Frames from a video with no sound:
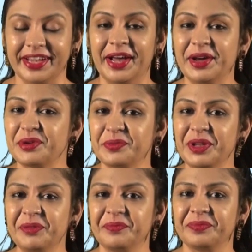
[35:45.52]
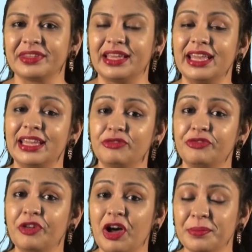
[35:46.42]
However, in
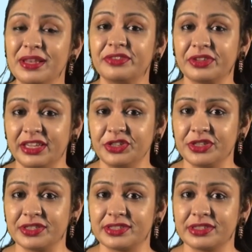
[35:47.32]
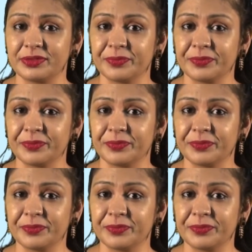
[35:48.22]
formal occasions,